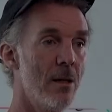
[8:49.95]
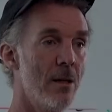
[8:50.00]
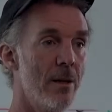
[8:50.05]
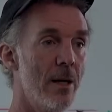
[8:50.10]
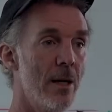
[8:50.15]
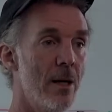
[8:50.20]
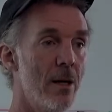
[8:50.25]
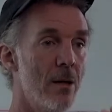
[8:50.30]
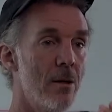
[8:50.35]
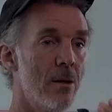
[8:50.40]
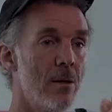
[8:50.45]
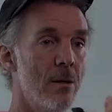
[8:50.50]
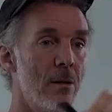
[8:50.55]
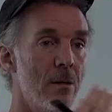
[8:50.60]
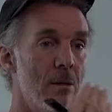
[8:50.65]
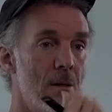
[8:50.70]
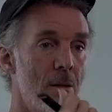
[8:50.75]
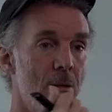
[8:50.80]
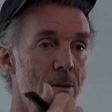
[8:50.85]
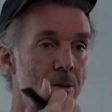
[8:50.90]
they're
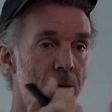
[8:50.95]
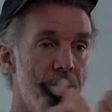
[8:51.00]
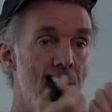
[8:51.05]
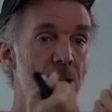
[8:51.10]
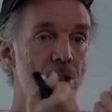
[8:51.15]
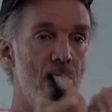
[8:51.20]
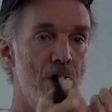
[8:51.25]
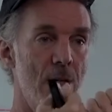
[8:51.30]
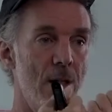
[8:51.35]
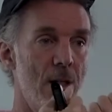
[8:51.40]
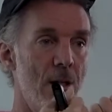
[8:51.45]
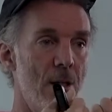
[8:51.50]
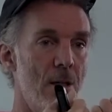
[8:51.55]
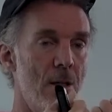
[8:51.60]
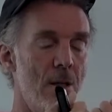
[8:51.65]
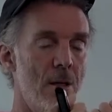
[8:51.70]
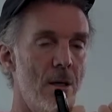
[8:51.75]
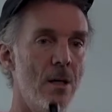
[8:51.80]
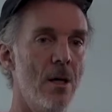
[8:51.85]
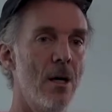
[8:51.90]
touching,
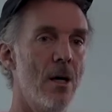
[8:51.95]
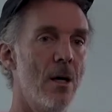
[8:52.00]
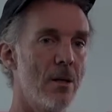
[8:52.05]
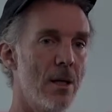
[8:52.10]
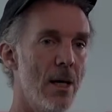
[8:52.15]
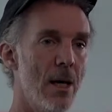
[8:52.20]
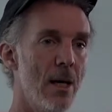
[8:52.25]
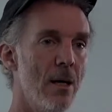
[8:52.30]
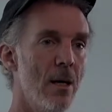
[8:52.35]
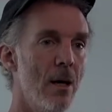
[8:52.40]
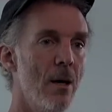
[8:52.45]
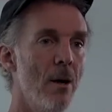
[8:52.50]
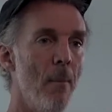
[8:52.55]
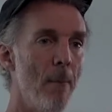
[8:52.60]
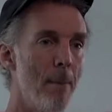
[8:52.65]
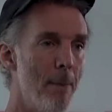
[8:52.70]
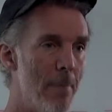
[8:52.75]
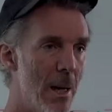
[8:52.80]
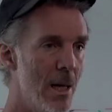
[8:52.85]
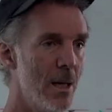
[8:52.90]
okay?
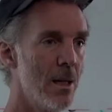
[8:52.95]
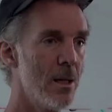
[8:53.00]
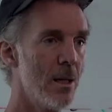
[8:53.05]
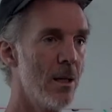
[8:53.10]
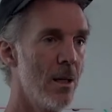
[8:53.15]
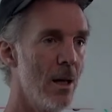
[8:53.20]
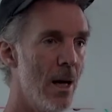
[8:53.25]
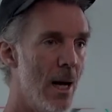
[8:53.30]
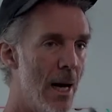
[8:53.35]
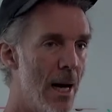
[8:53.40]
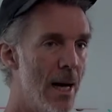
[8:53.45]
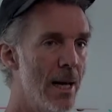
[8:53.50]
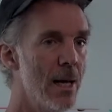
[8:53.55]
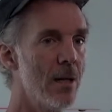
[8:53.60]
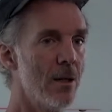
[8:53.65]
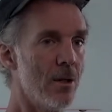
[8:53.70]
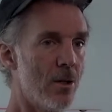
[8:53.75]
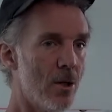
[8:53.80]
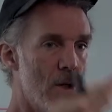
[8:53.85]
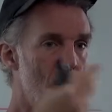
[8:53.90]
But I
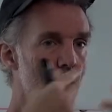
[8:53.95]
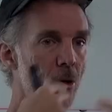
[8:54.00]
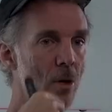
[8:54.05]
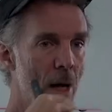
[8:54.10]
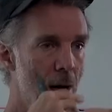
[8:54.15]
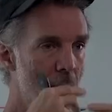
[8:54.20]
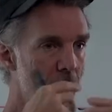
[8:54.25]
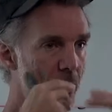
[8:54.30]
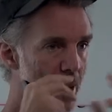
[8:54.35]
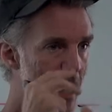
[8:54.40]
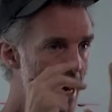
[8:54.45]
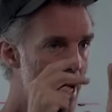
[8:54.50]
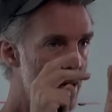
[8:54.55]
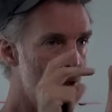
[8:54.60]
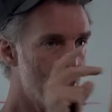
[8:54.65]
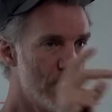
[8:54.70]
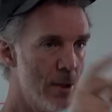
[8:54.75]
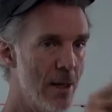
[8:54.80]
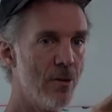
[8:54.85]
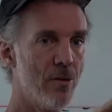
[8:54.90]
encode
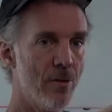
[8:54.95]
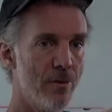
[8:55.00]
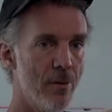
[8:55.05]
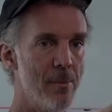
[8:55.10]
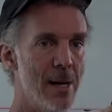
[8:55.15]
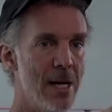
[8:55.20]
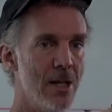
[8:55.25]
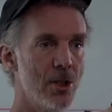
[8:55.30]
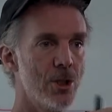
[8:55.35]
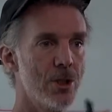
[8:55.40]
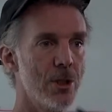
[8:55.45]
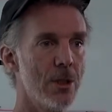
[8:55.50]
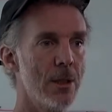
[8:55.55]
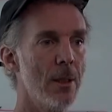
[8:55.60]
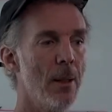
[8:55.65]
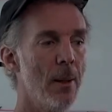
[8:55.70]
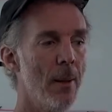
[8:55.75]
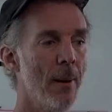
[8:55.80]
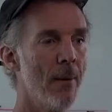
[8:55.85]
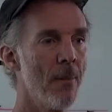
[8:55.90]
that
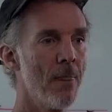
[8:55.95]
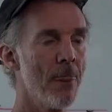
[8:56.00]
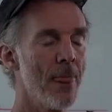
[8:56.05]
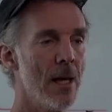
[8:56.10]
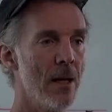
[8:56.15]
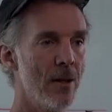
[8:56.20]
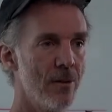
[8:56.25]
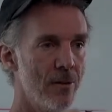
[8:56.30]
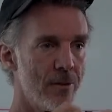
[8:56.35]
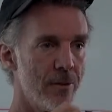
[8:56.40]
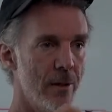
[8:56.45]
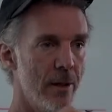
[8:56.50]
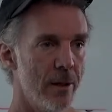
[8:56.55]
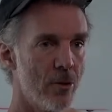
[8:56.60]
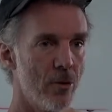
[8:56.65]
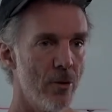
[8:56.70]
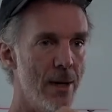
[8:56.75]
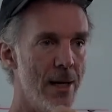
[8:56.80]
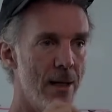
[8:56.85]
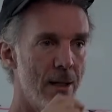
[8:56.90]
transformation is
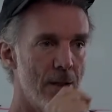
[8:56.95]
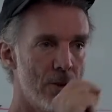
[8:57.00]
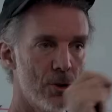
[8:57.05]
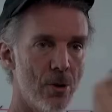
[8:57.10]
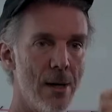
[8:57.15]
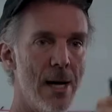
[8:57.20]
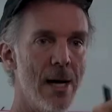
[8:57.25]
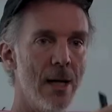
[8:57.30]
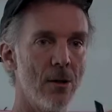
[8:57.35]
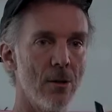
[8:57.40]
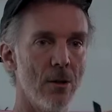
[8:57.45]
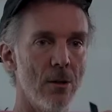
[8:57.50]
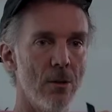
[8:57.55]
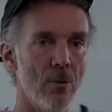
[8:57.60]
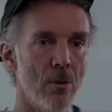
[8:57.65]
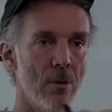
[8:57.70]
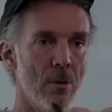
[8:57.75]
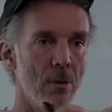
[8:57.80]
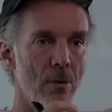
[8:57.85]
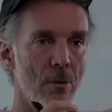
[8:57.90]
creating a triangle,
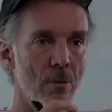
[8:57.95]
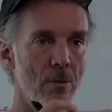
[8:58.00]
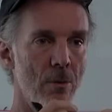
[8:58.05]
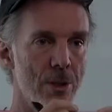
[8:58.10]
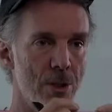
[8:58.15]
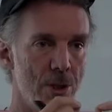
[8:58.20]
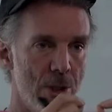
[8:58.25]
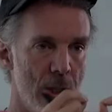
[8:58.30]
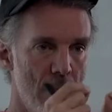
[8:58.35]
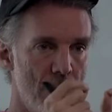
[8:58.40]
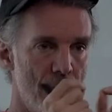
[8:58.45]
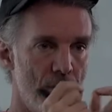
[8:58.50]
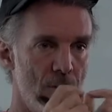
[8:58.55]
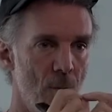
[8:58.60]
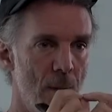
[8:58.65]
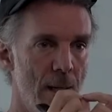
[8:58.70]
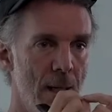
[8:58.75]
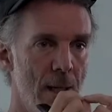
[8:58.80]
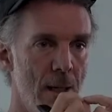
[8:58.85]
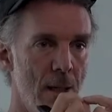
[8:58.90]
which gives
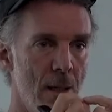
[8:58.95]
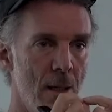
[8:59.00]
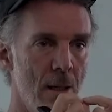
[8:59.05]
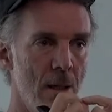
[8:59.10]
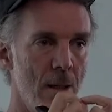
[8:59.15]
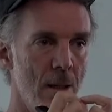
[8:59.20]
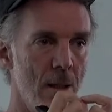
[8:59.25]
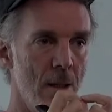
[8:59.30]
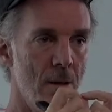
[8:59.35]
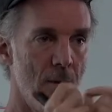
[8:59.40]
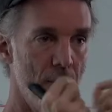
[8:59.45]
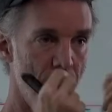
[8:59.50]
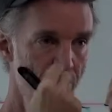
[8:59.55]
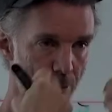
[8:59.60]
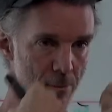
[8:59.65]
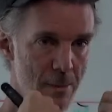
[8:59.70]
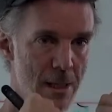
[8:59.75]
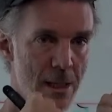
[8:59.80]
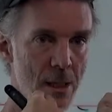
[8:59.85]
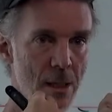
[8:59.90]
away,
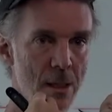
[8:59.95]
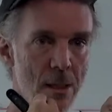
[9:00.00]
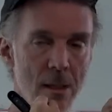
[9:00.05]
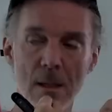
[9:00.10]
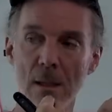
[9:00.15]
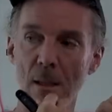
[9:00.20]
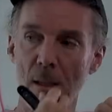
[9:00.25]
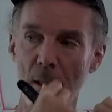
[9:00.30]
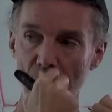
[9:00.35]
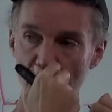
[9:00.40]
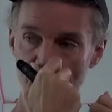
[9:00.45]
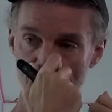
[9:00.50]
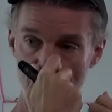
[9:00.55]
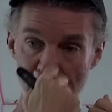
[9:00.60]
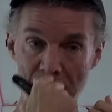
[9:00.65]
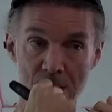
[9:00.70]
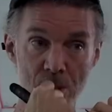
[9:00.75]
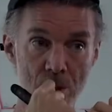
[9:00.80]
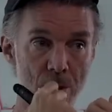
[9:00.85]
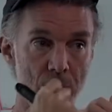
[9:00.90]
for me,
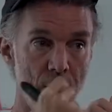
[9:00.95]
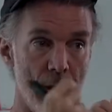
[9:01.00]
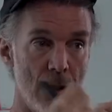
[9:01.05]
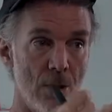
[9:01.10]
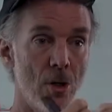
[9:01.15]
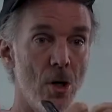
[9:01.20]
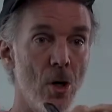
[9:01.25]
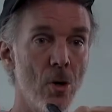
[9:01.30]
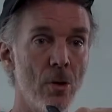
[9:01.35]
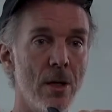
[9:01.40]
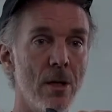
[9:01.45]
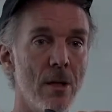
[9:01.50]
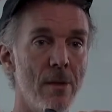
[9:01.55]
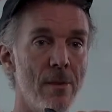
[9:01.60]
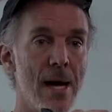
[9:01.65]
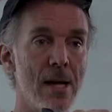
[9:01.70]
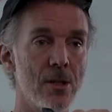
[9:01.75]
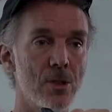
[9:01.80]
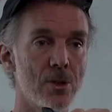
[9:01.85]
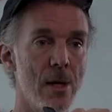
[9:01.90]
information encoded in
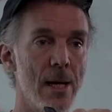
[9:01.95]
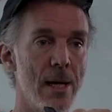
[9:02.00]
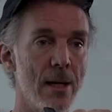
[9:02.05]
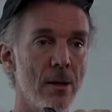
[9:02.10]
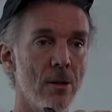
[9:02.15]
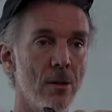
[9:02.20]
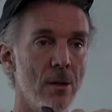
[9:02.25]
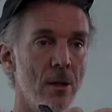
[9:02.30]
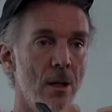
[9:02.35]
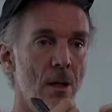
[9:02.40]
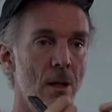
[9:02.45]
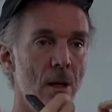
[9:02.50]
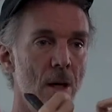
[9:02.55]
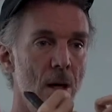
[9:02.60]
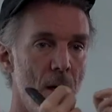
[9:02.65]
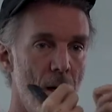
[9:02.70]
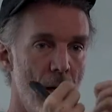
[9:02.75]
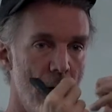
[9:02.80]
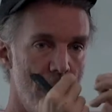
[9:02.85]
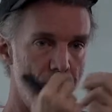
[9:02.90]
that triangle
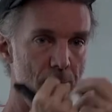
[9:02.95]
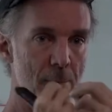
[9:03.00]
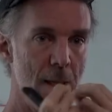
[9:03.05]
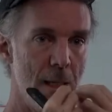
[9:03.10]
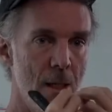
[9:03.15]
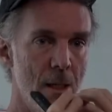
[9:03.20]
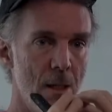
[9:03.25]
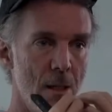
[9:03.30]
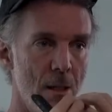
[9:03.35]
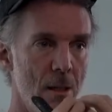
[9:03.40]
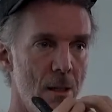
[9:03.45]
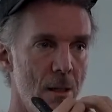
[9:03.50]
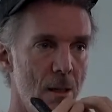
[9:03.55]
of me,